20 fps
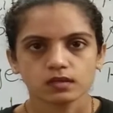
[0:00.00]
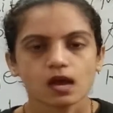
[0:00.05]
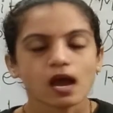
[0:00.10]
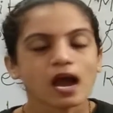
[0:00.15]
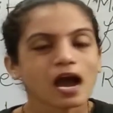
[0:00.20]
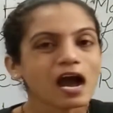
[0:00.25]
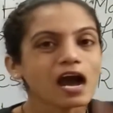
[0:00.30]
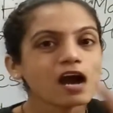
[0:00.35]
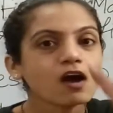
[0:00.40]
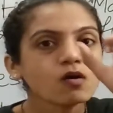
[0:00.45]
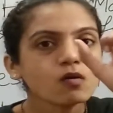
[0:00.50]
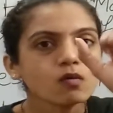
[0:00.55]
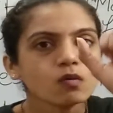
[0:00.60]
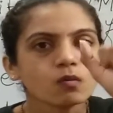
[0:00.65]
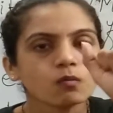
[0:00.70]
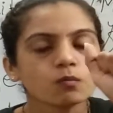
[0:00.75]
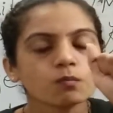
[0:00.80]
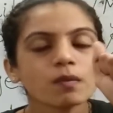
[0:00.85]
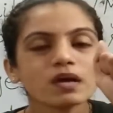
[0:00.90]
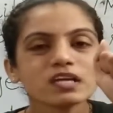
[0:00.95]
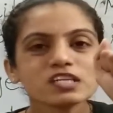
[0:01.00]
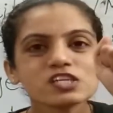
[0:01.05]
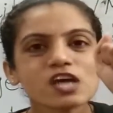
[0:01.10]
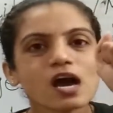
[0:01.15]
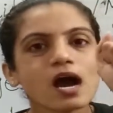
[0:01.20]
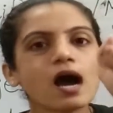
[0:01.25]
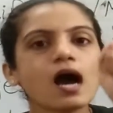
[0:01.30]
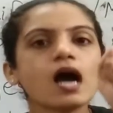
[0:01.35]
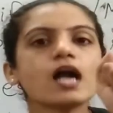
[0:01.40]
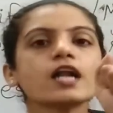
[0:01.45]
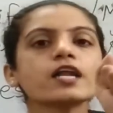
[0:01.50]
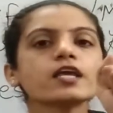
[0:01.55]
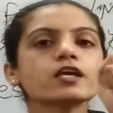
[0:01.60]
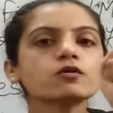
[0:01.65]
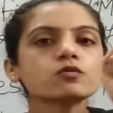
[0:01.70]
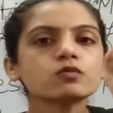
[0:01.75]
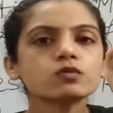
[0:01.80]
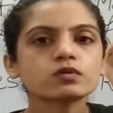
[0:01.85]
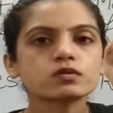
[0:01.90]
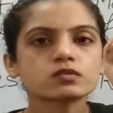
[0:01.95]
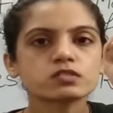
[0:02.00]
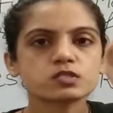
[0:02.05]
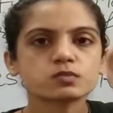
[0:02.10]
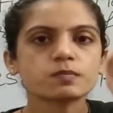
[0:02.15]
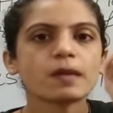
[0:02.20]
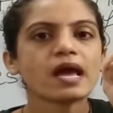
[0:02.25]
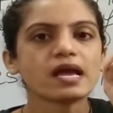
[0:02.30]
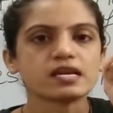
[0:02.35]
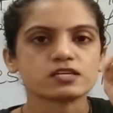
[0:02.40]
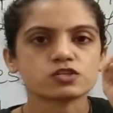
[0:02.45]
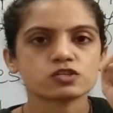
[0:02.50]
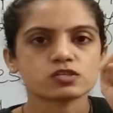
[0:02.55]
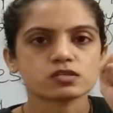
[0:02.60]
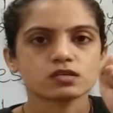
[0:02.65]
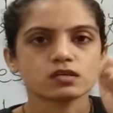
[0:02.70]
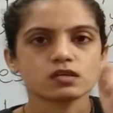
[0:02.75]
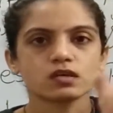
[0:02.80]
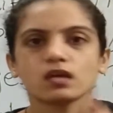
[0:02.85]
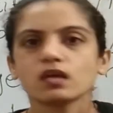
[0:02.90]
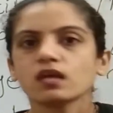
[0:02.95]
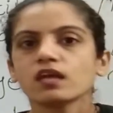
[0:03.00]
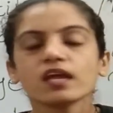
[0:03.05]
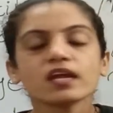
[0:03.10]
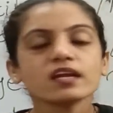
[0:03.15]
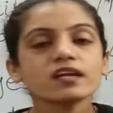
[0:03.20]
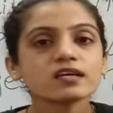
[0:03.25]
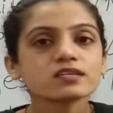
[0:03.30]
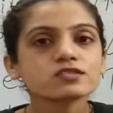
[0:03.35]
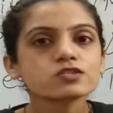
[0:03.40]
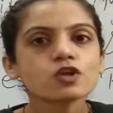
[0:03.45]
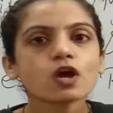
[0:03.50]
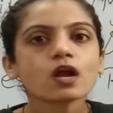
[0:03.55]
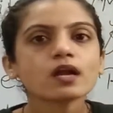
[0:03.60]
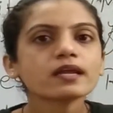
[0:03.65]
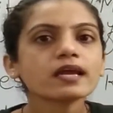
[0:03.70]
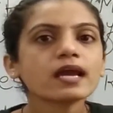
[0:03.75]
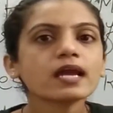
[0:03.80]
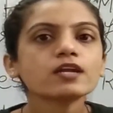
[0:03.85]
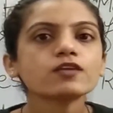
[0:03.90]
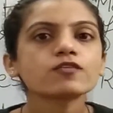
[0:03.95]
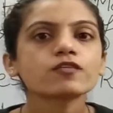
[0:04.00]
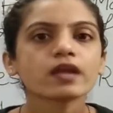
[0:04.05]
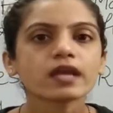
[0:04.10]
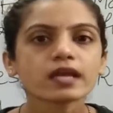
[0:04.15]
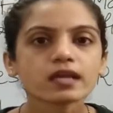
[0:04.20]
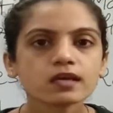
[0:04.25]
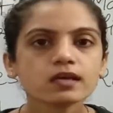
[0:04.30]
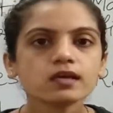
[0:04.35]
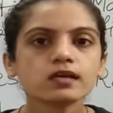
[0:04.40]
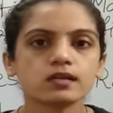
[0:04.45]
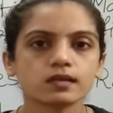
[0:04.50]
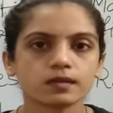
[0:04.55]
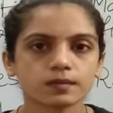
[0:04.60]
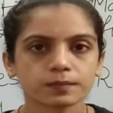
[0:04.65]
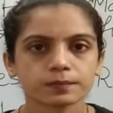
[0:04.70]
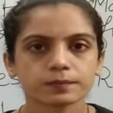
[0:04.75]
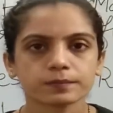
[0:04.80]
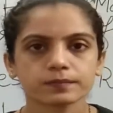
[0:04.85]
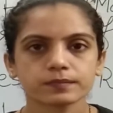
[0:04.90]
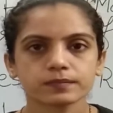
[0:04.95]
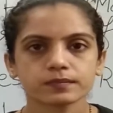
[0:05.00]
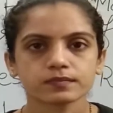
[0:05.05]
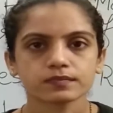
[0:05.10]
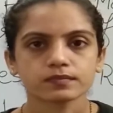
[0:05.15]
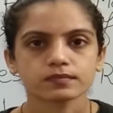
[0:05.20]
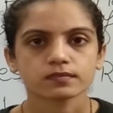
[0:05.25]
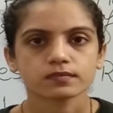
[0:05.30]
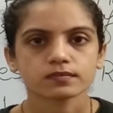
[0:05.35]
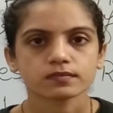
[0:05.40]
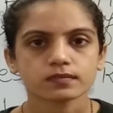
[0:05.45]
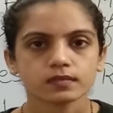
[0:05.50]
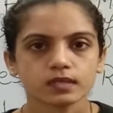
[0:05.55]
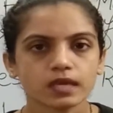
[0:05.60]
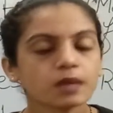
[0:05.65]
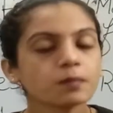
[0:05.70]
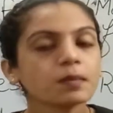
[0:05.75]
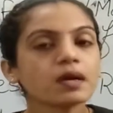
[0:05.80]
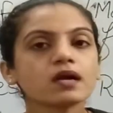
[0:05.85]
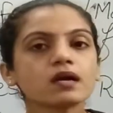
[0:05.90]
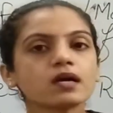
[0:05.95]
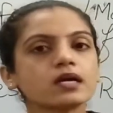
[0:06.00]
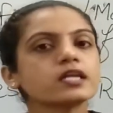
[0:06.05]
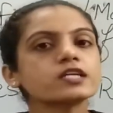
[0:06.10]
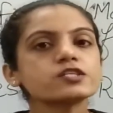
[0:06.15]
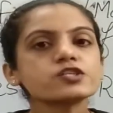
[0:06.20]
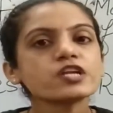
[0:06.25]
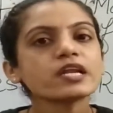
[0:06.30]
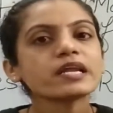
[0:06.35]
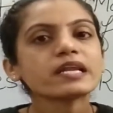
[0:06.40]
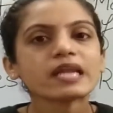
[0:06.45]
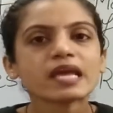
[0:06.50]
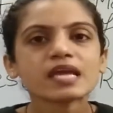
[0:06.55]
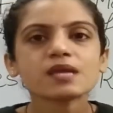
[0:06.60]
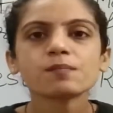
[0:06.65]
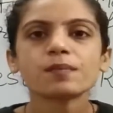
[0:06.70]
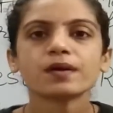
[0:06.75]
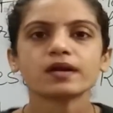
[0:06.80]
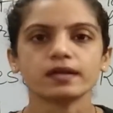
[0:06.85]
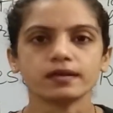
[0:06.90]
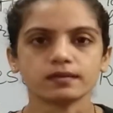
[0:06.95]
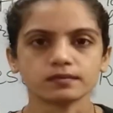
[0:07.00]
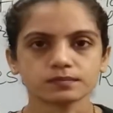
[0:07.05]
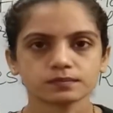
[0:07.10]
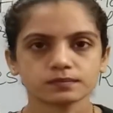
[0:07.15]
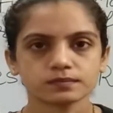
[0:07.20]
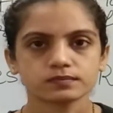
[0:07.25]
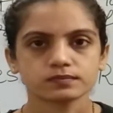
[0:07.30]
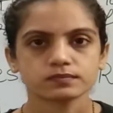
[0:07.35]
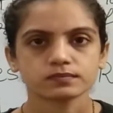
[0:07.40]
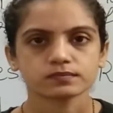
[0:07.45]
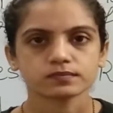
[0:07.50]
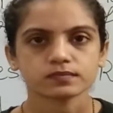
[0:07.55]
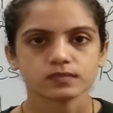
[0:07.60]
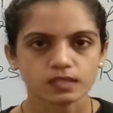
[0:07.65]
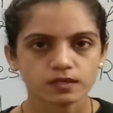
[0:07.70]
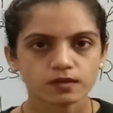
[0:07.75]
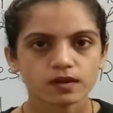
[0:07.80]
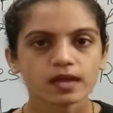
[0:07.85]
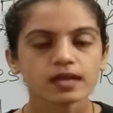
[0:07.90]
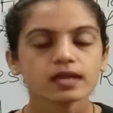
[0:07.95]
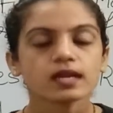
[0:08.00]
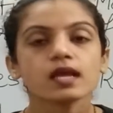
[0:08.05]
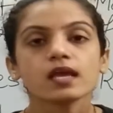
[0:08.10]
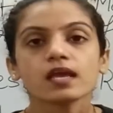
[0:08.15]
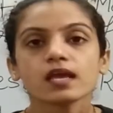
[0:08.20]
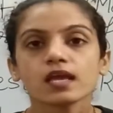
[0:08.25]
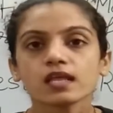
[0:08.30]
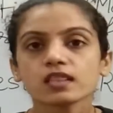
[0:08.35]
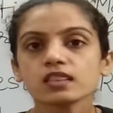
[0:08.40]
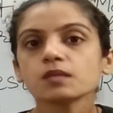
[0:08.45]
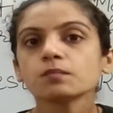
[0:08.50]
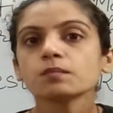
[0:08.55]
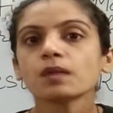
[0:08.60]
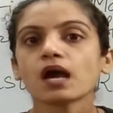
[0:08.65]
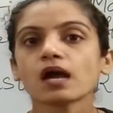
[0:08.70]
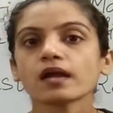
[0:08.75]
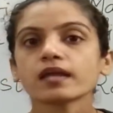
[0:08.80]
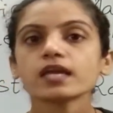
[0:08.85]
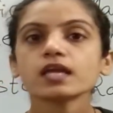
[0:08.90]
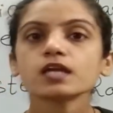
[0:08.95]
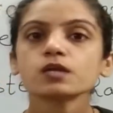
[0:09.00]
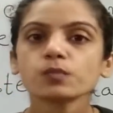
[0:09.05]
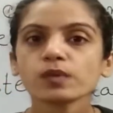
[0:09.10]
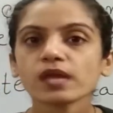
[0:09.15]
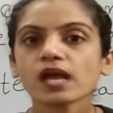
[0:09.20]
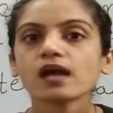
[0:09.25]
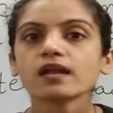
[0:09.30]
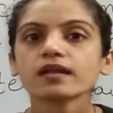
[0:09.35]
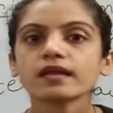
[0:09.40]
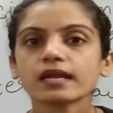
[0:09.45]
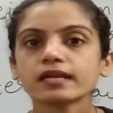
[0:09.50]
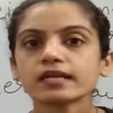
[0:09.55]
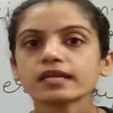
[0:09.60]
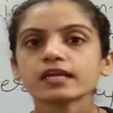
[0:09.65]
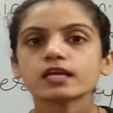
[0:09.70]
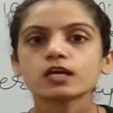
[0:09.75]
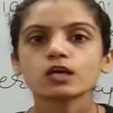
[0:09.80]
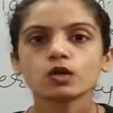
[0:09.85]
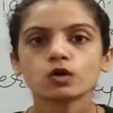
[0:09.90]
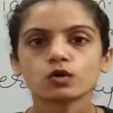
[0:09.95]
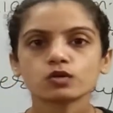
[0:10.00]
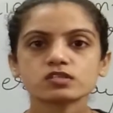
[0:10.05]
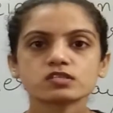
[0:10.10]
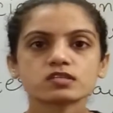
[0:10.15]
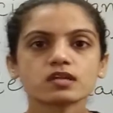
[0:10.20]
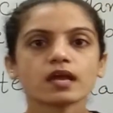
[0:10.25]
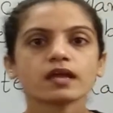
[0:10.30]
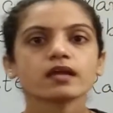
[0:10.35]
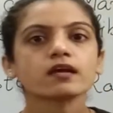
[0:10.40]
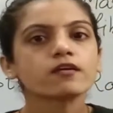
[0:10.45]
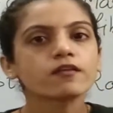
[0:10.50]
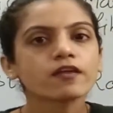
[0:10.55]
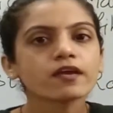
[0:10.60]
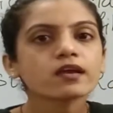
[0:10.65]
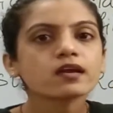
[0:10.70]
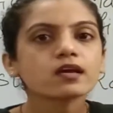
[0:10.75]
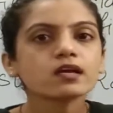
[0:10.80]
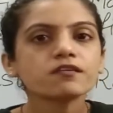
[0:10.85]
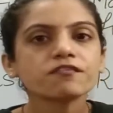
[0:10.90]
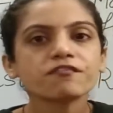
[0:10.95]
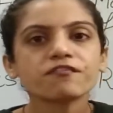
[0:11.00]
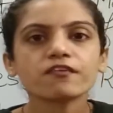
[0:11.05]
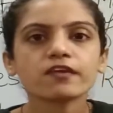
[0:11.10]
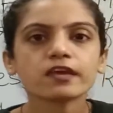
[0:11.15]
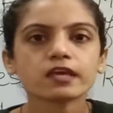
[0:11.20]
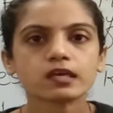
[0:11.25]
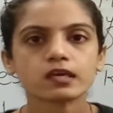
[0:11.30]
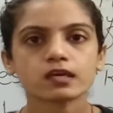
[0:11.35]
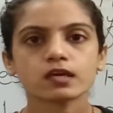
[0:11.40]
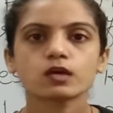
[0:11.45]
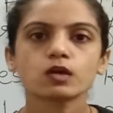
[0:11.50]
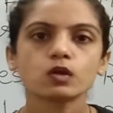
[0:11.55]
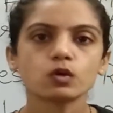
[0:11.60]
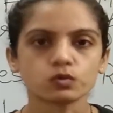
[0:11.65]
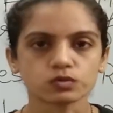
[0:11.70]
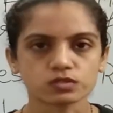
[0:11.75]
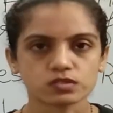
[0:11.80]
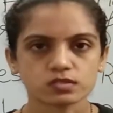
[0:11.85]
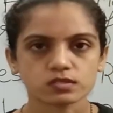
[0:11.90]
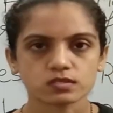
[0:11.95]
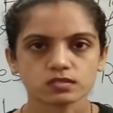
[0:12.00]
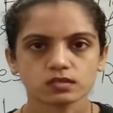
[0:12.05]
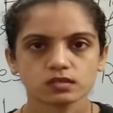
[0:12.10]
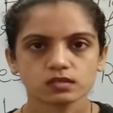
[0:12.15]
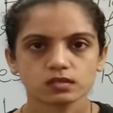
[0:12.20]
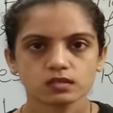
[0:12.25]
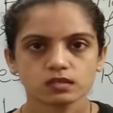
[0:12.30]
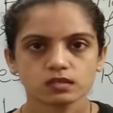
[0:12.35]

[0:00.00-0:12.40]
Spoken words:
how much hard you smash, it does not get wrinkle. Ema karachli nahi pade. Right? In the market, we are getting clothes like wrinkle-free clothes.